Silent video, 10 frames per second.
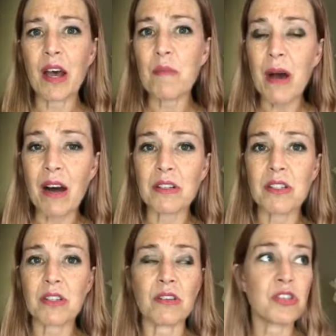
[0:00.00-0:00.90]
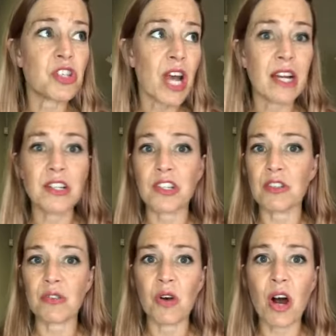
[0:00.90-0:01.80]
about those
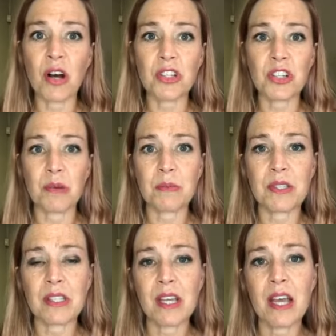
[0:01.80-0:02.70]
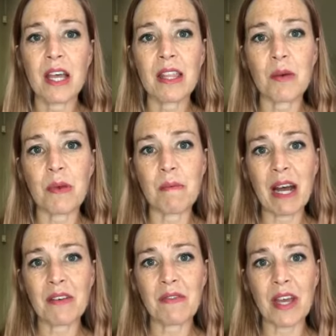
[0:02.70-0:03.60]
challenges or hardships that we
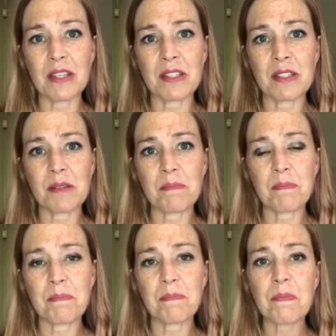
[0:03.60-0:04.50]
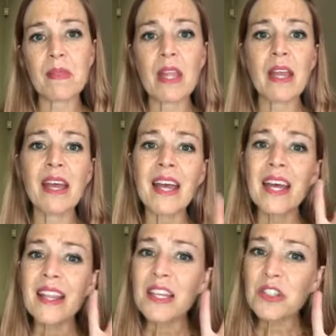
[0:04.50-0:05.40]
might face.
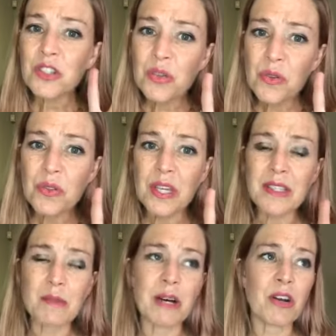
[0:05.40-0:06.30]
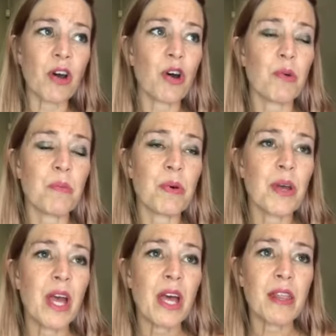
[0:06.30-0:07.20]
There are two things about hope
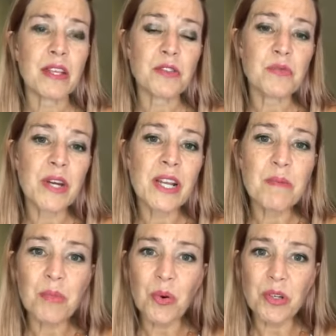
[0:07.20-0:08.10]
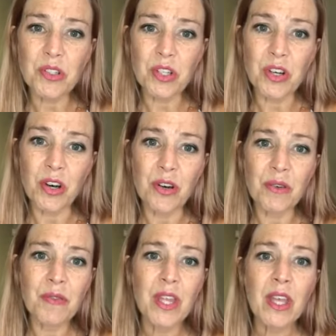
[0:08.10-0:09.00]
that's really important to
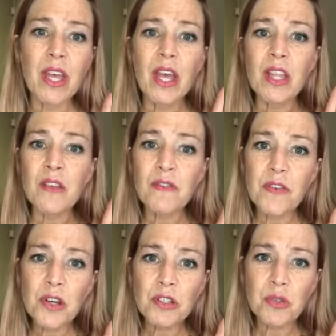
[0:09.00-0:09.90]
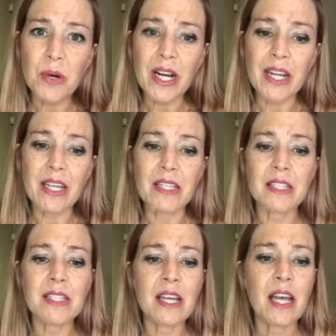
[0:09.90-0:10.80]
know. The first one
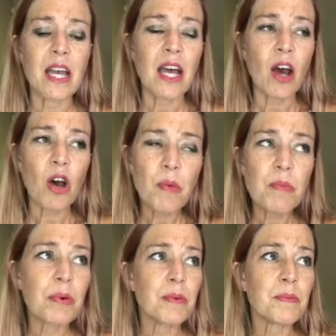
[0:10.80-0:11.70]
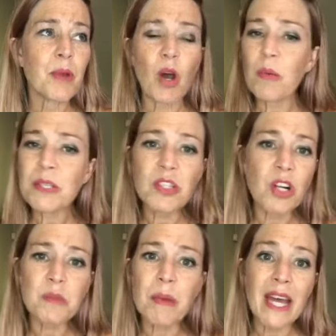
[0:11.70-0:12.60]
is hope. Hope is
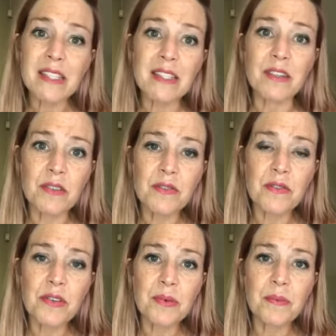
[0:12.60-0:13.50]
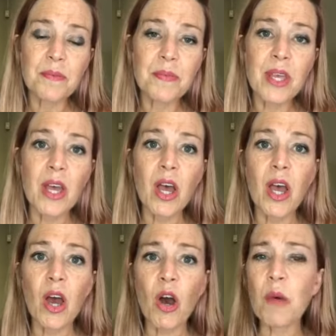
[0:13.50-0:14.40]
not passive.
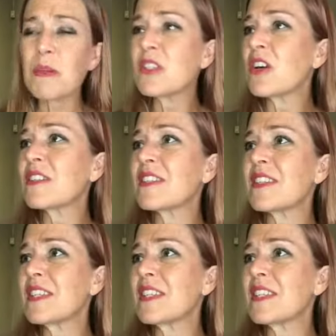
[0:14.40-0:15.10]
Hope is not